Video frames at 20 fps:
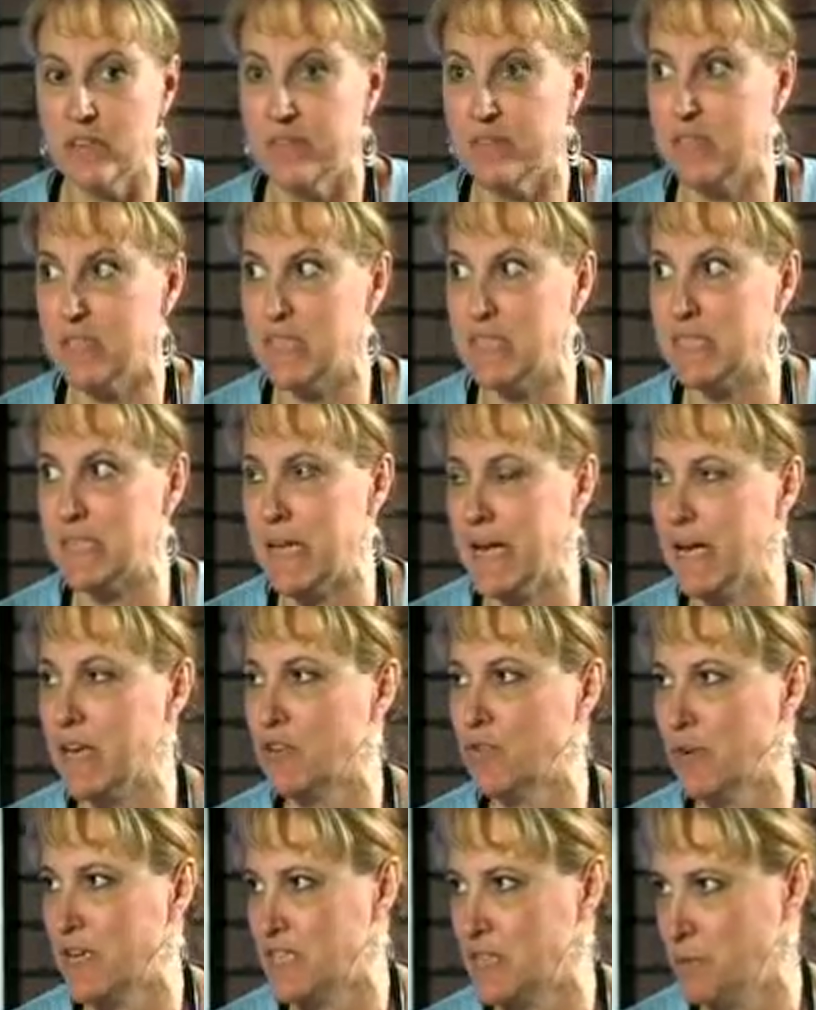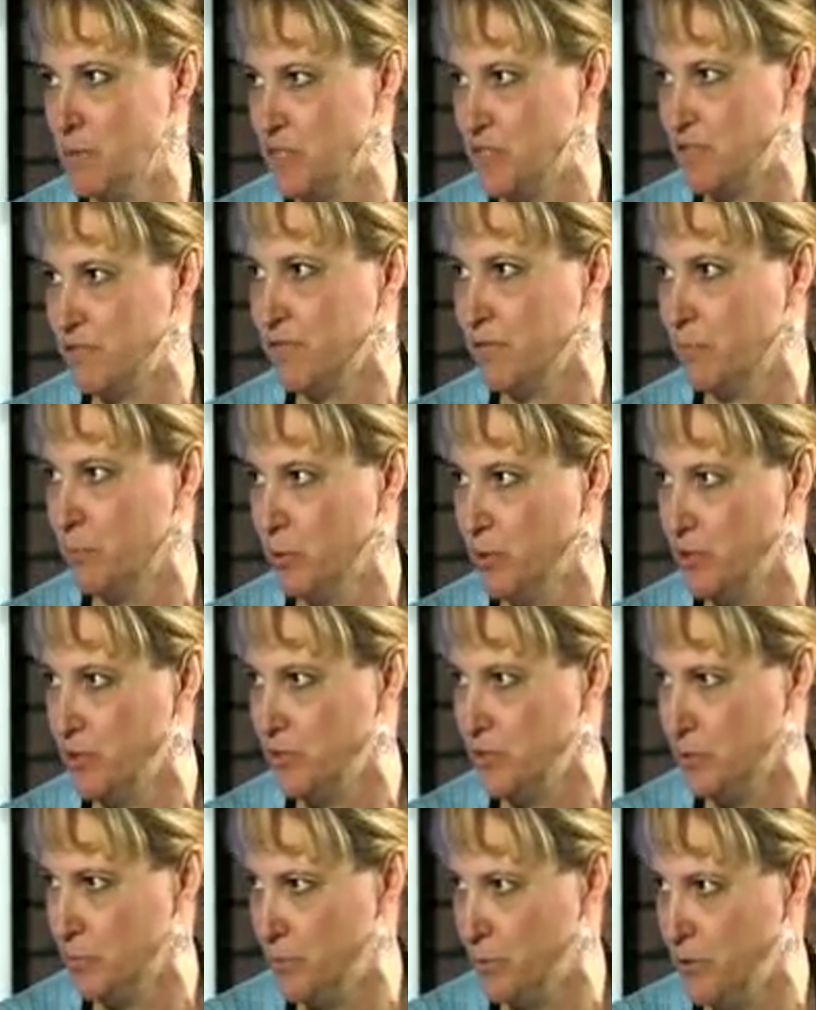of sustained transmission from
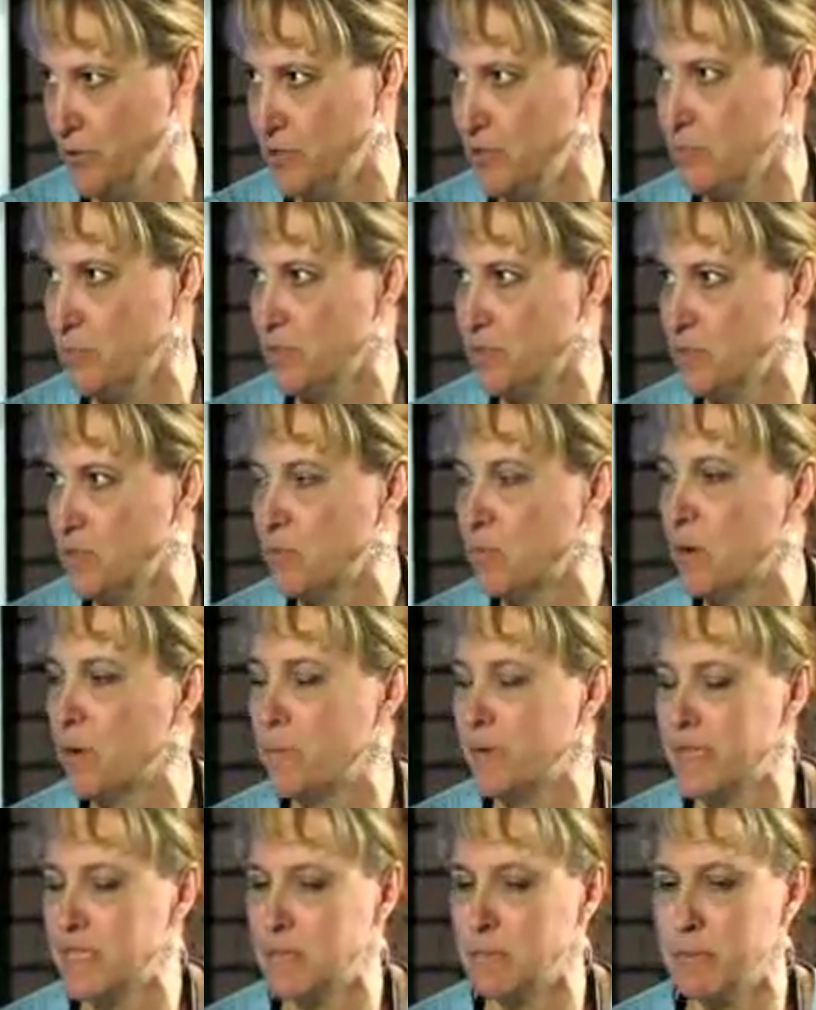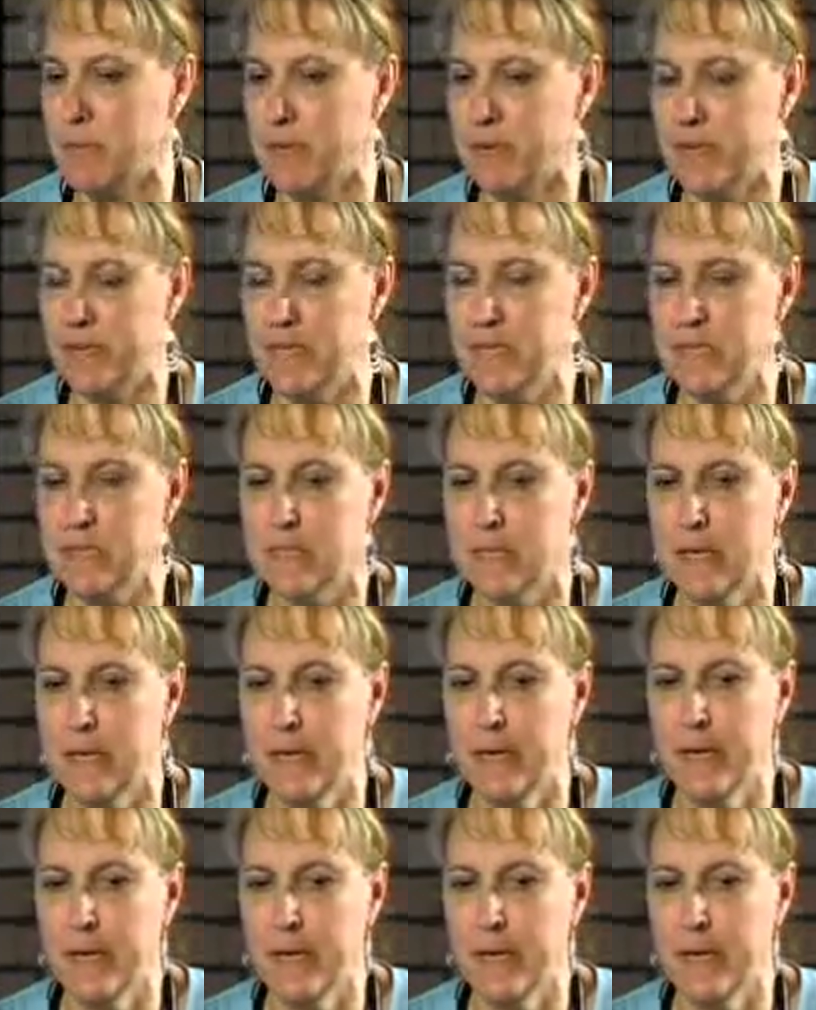person to person, which is what we experienced.